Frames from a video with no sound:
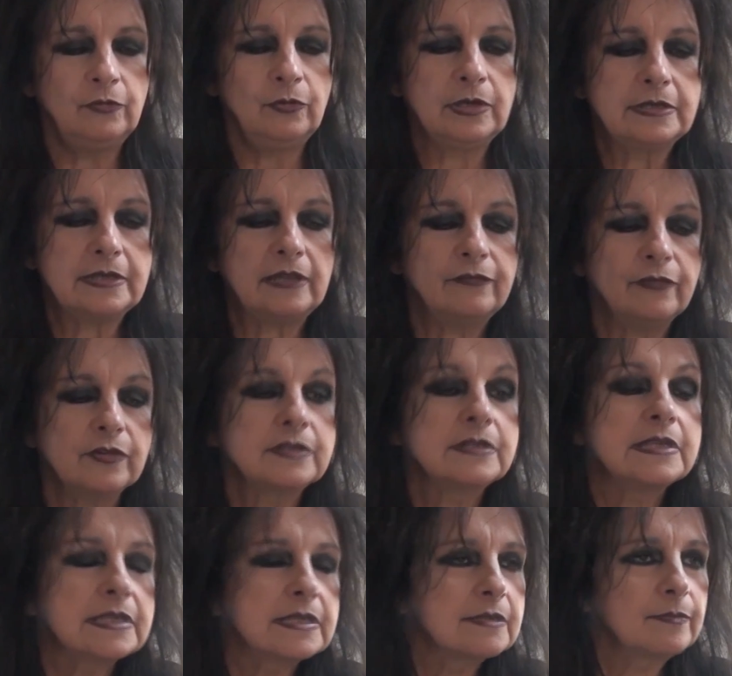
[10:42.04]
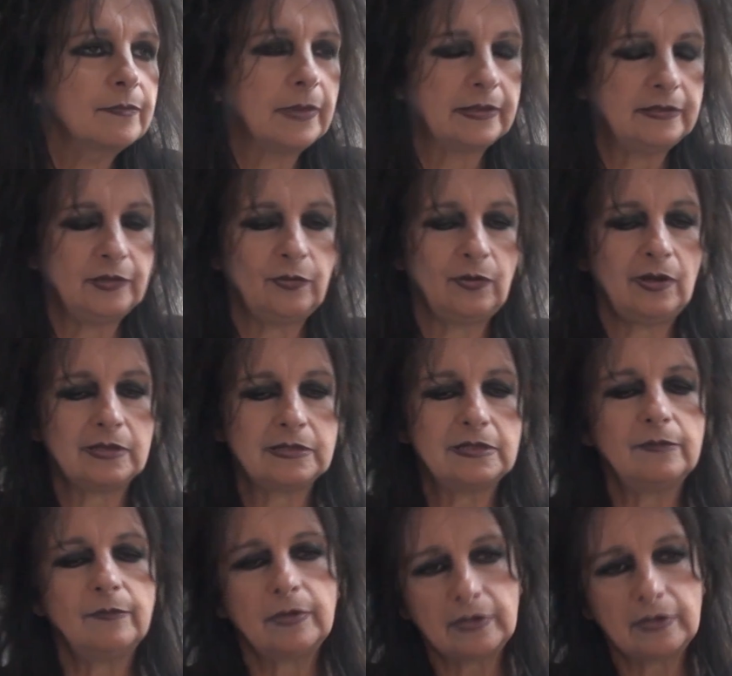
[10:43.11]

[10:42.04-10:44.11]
doing that for this particular thing,